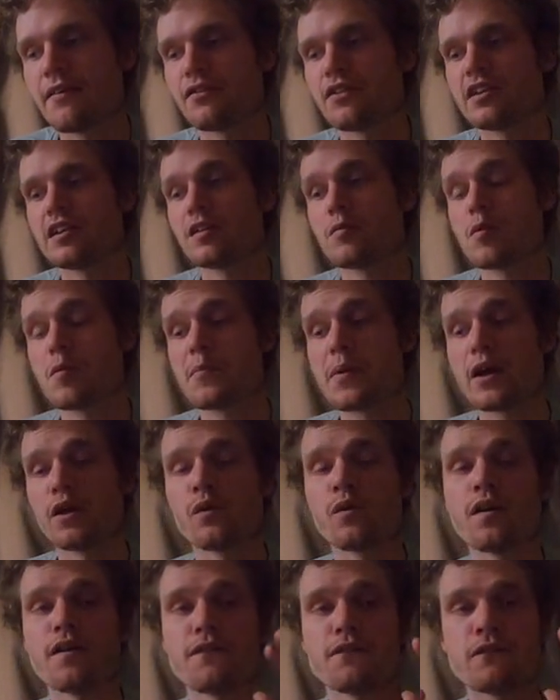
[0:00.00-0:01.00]
Athletic
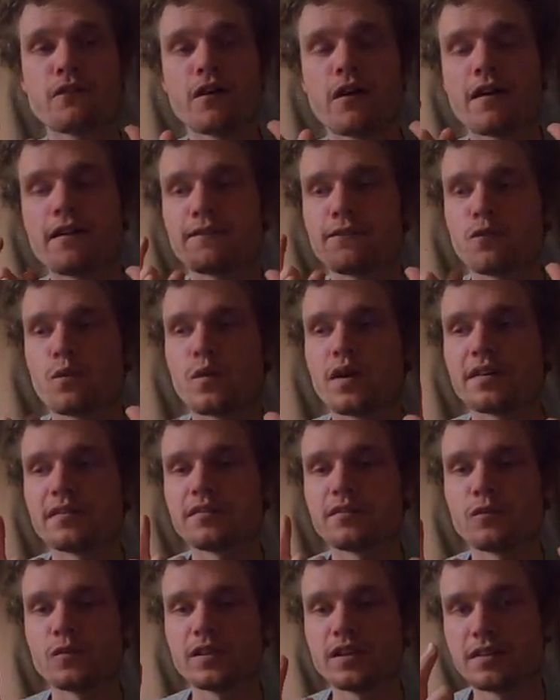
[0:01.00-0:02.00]
Bilbao 5
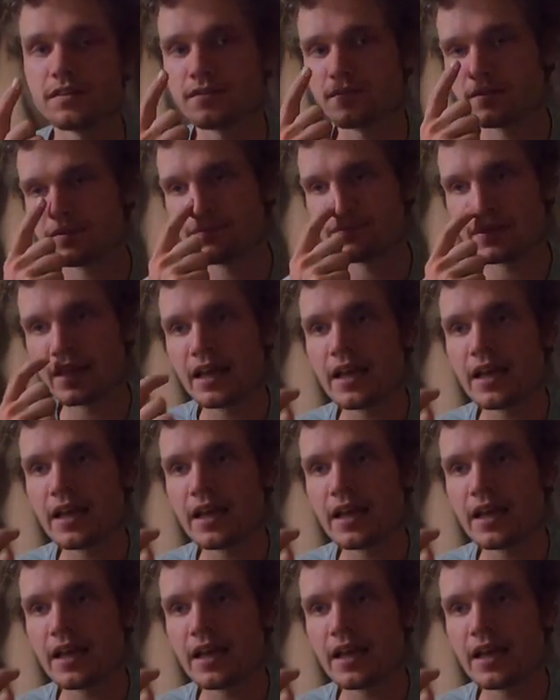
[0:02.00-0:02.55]
1 winners.